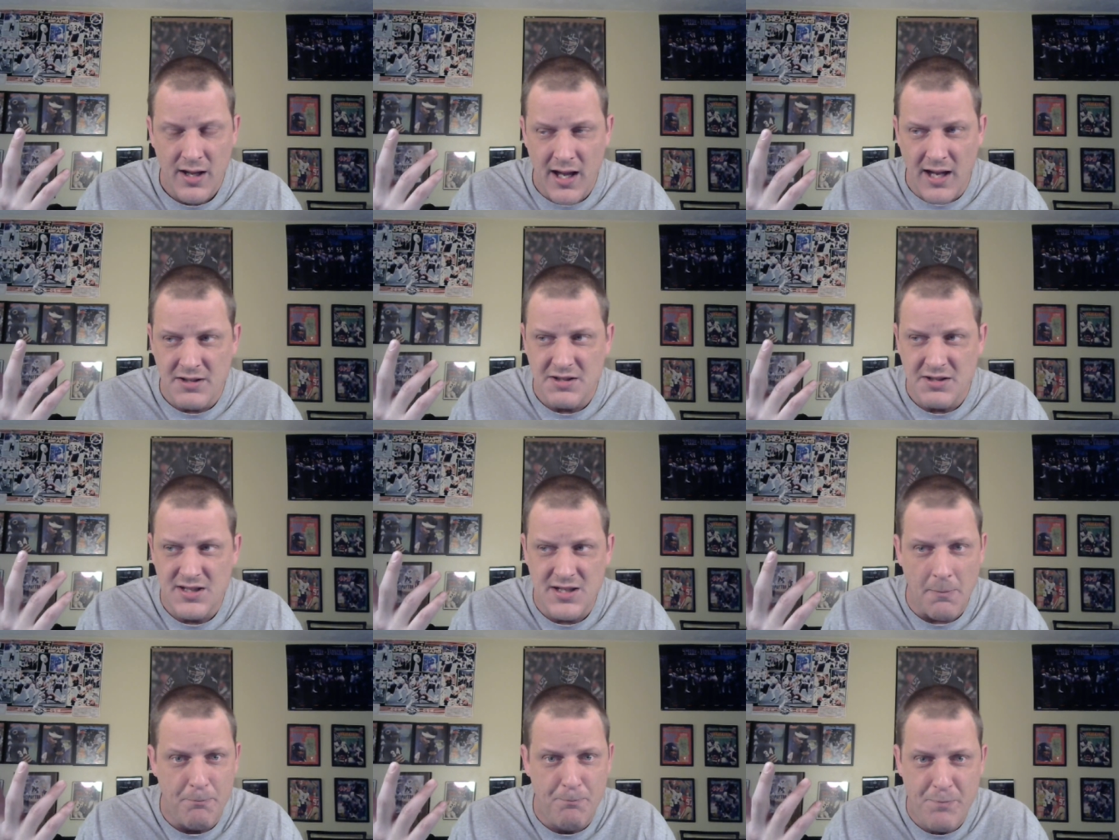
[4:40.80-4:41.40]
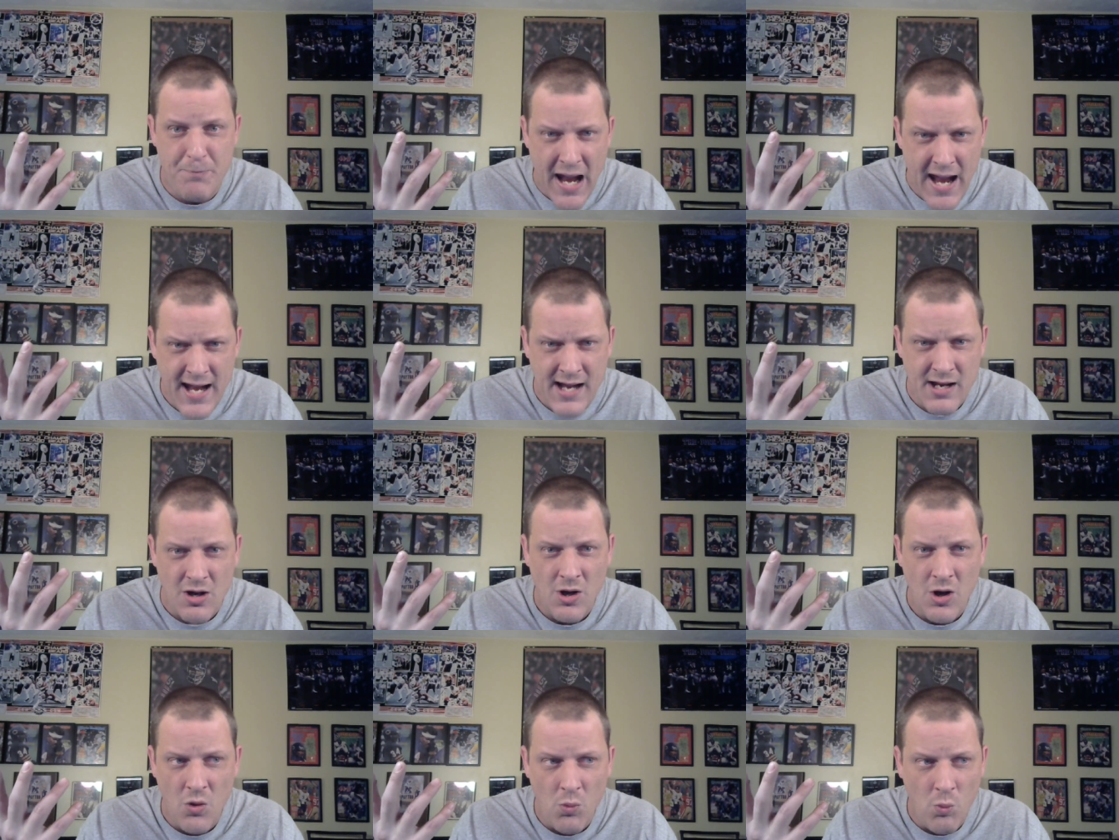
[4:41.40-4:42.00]
and
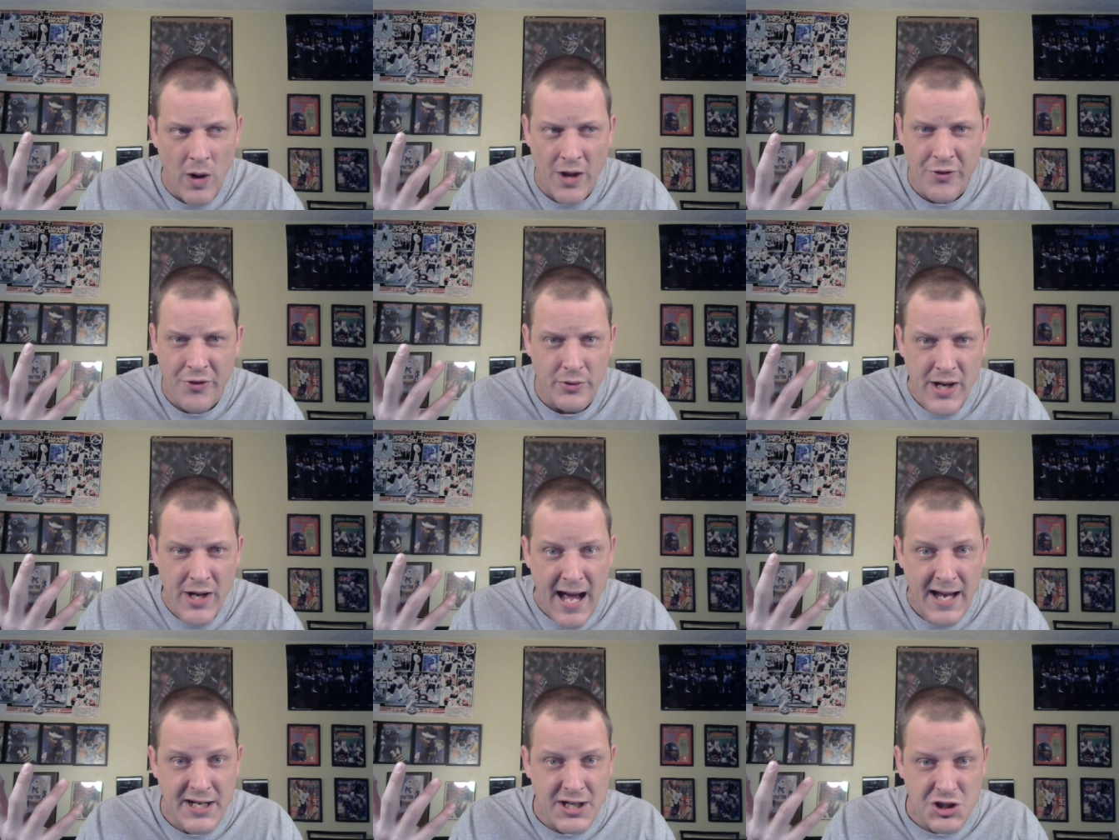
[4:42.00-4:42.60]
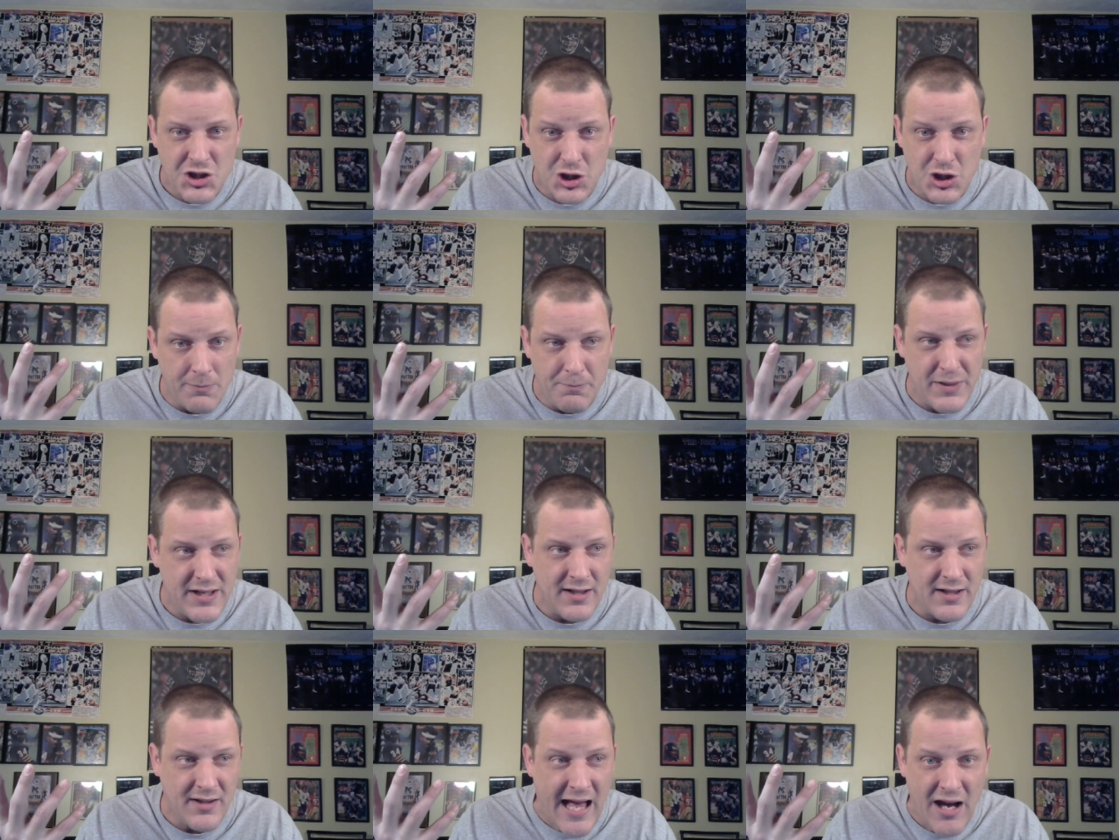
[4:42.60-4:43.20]
debate whether or not he should
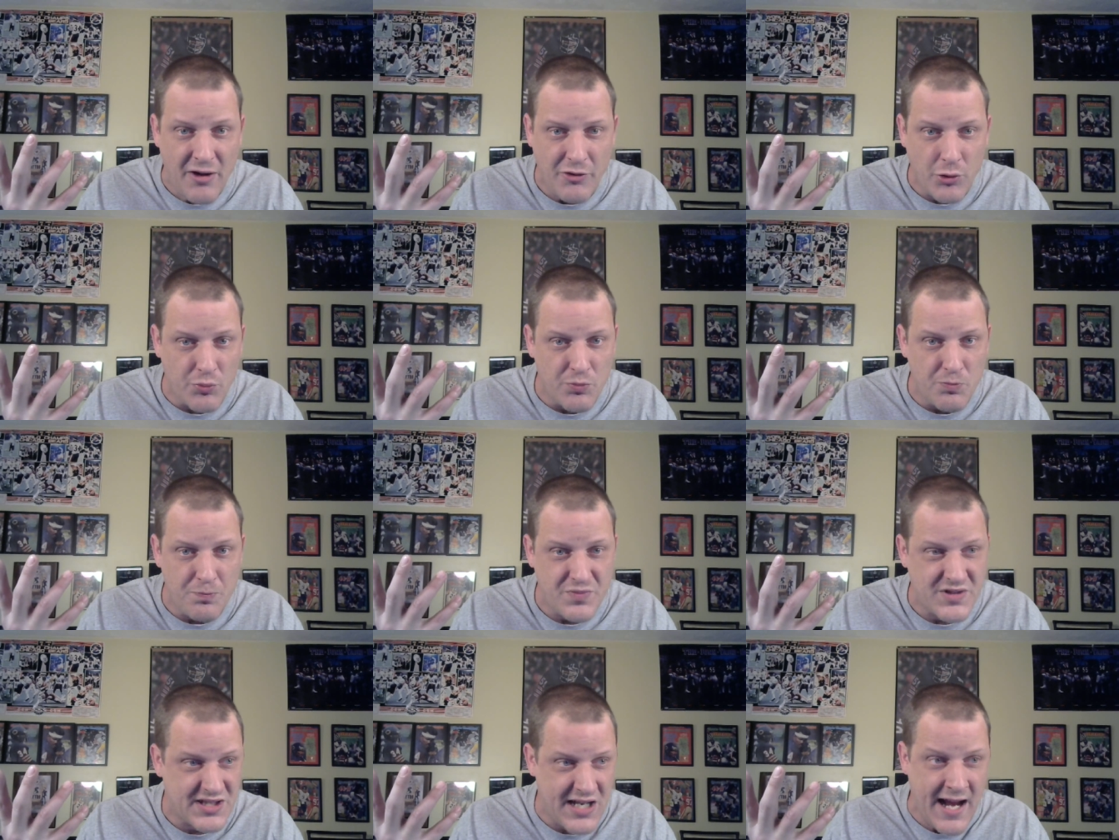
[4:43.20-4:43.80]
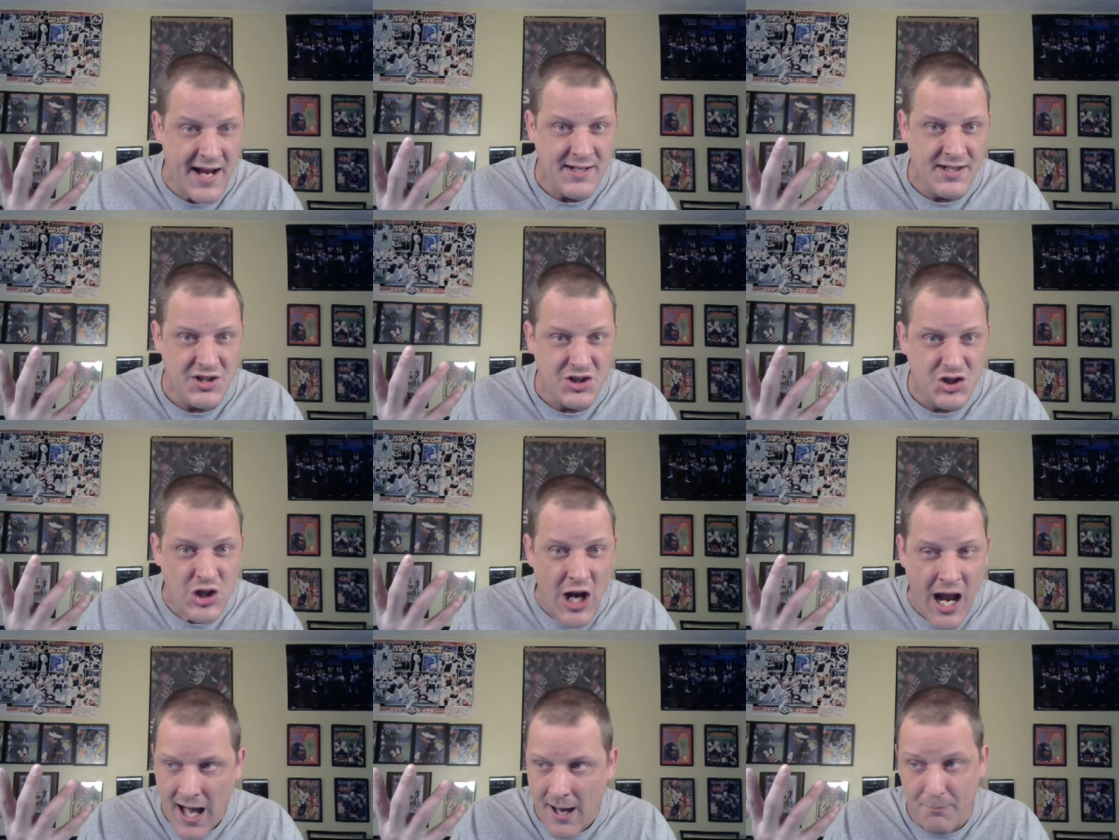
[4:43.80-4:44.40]
be allowed to stay in
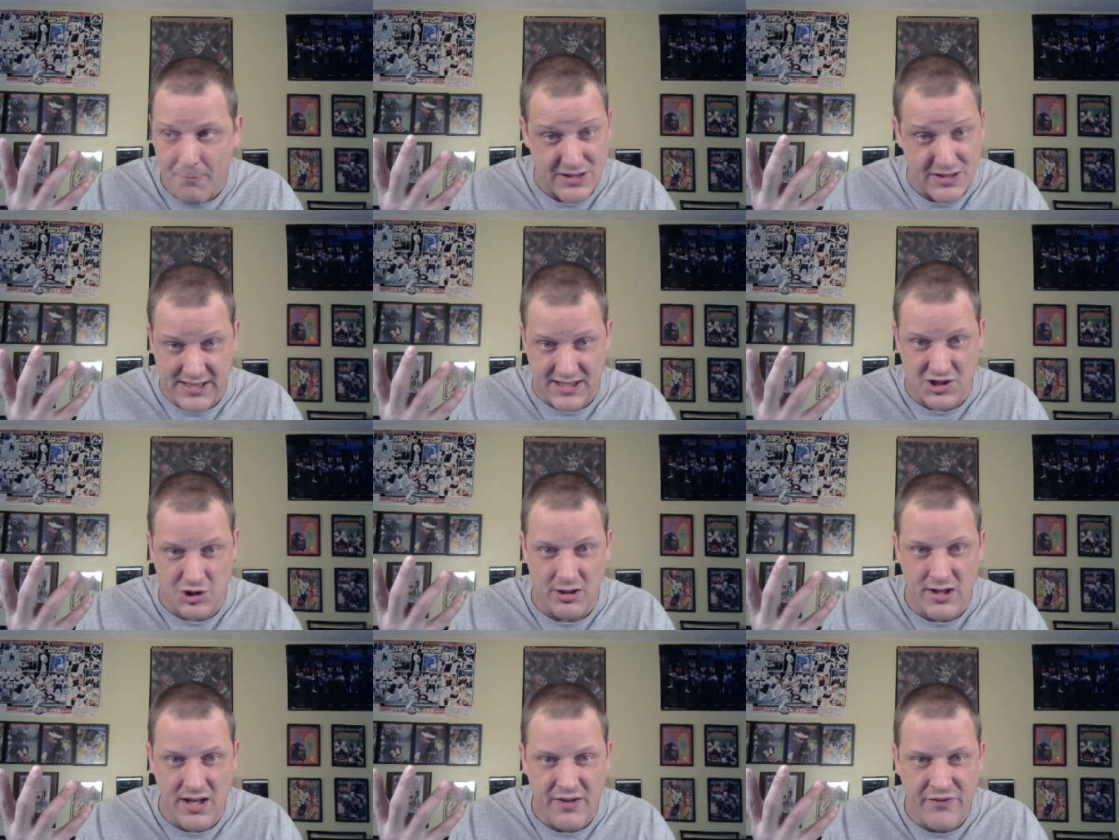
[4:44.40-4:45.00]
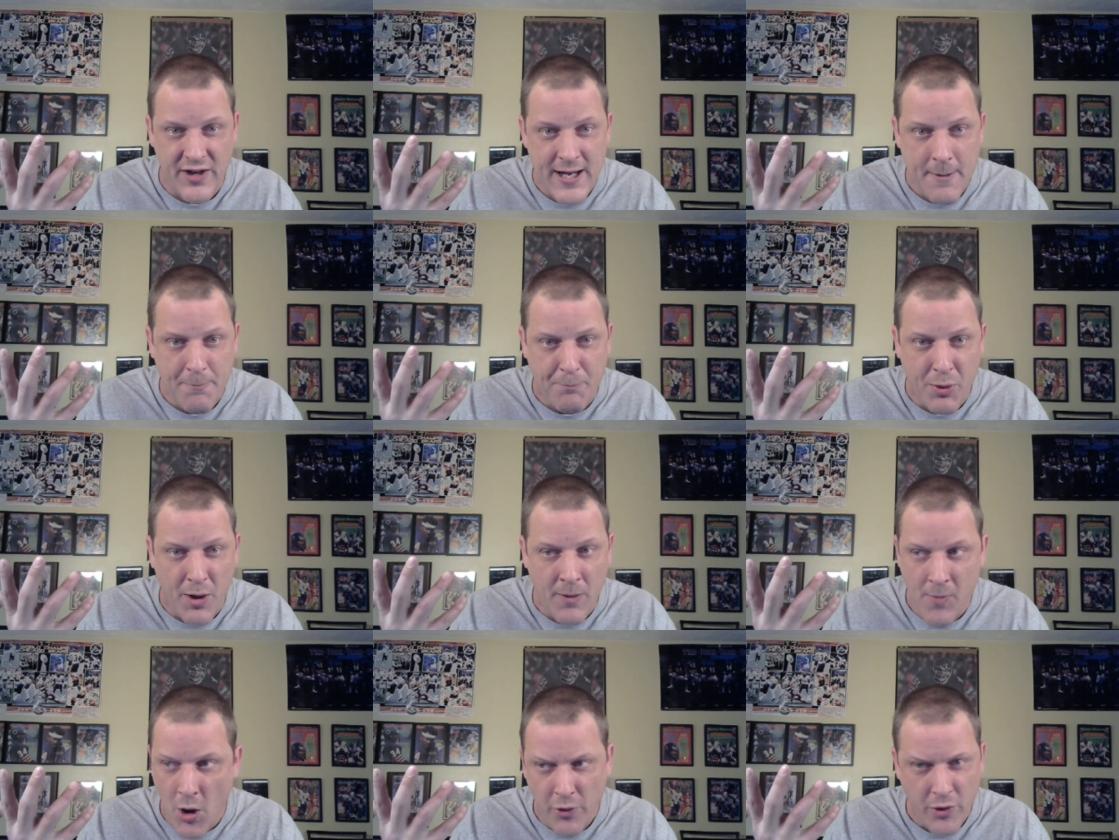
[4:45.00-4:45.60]
his job, potentially even get
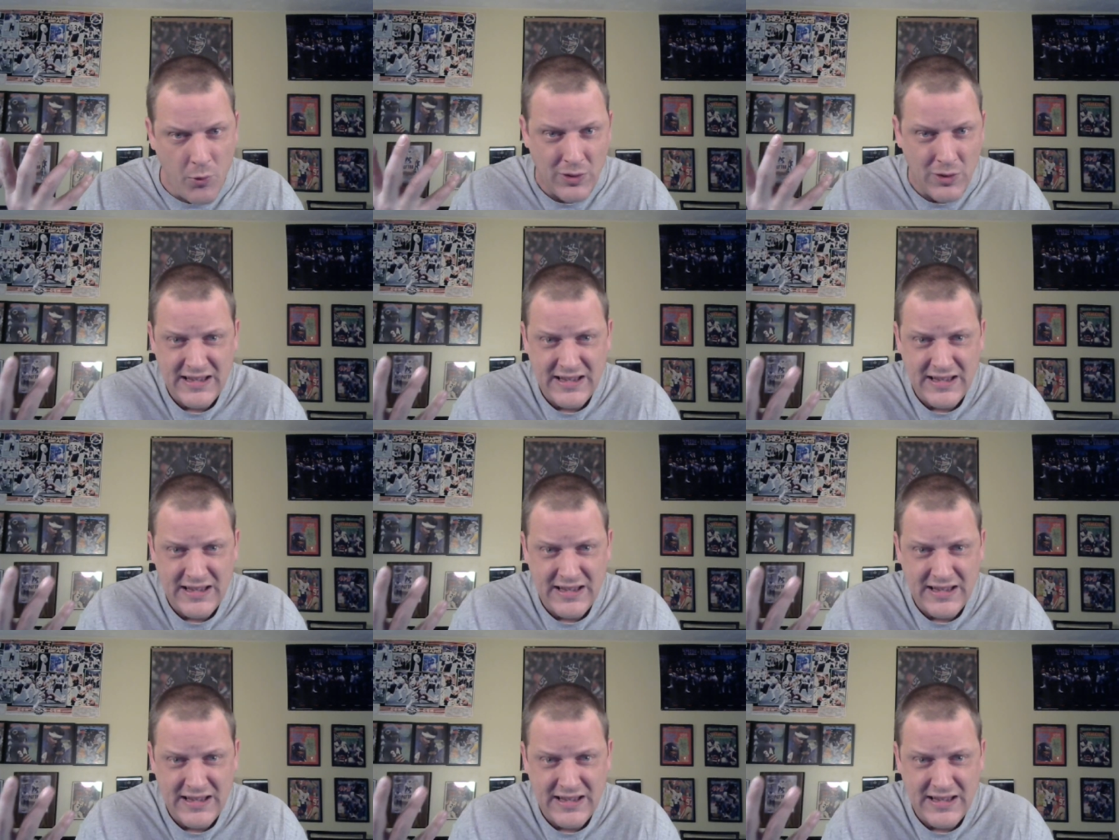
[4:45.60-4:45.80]
promoted.